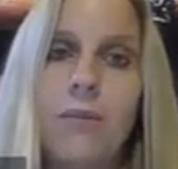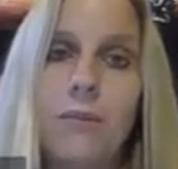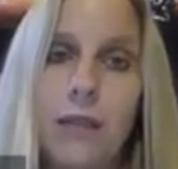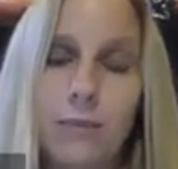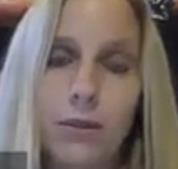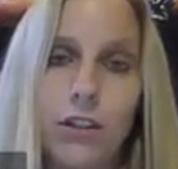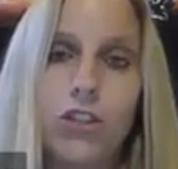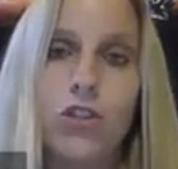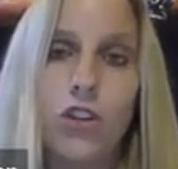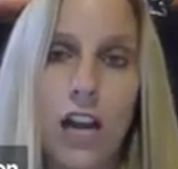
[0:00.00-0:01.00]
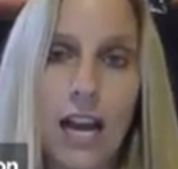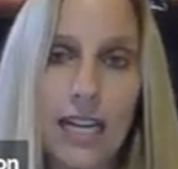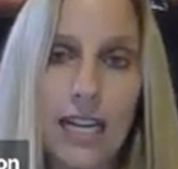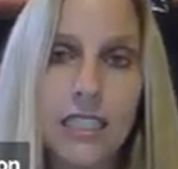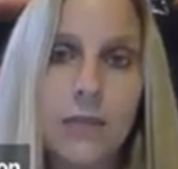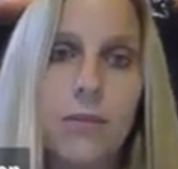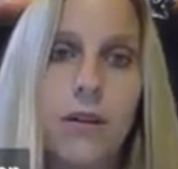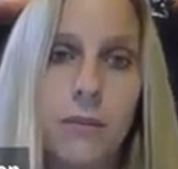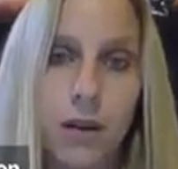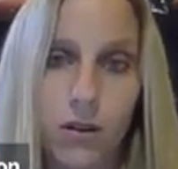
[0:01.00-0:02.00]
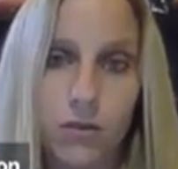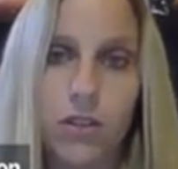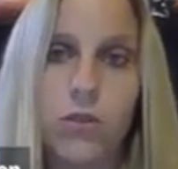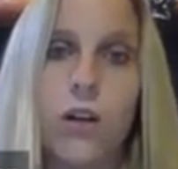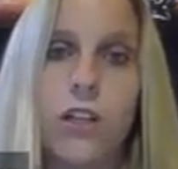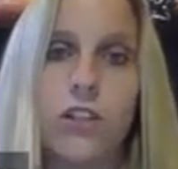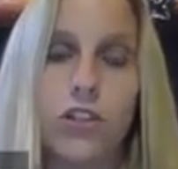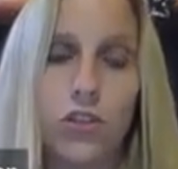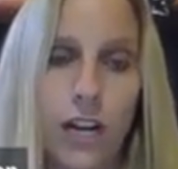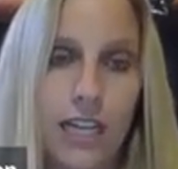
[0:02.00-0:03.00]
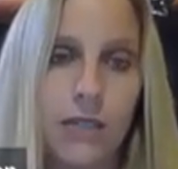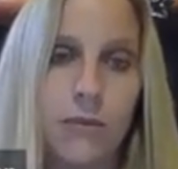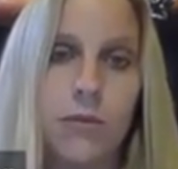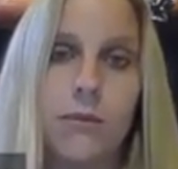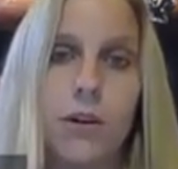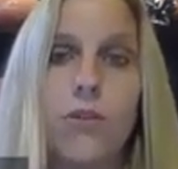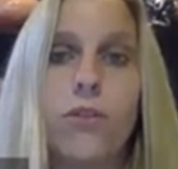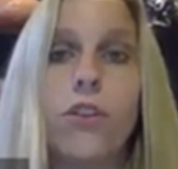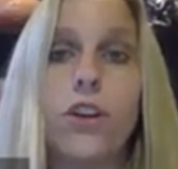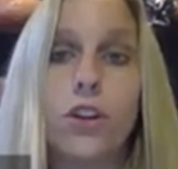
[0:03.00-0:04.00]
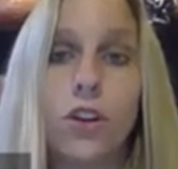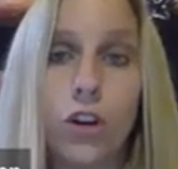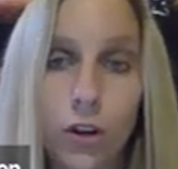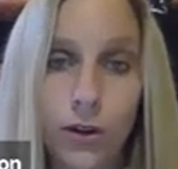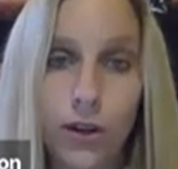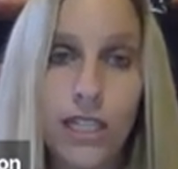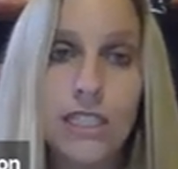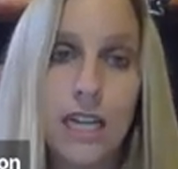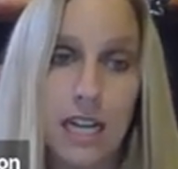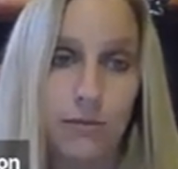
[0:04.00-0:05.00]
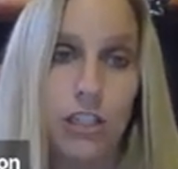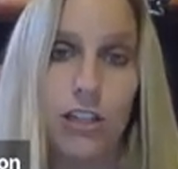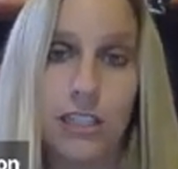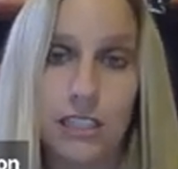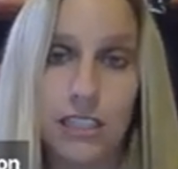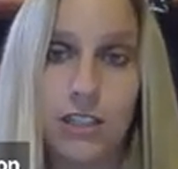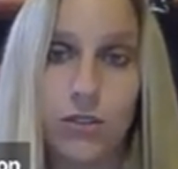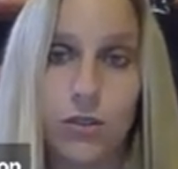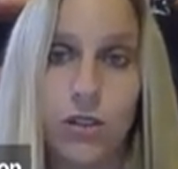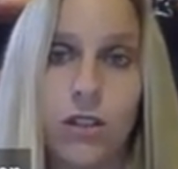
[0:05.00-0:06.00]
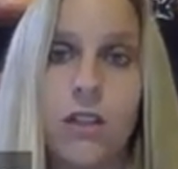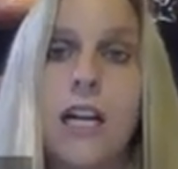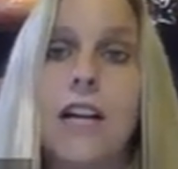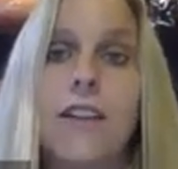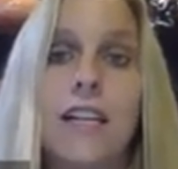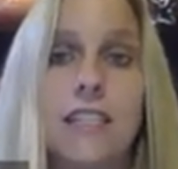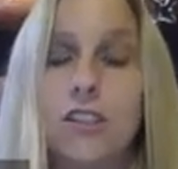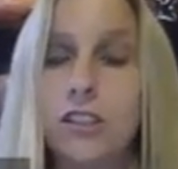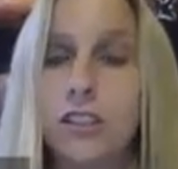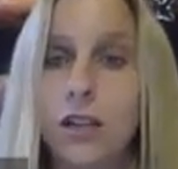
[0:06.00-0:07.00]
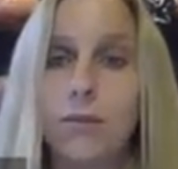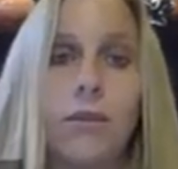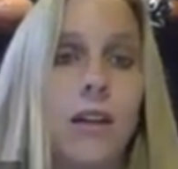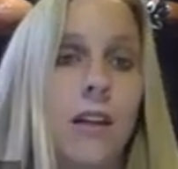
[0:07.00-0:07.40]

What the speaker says: people are trying to promote, the courts are trying to promote the current time sharing schedule, unless there's some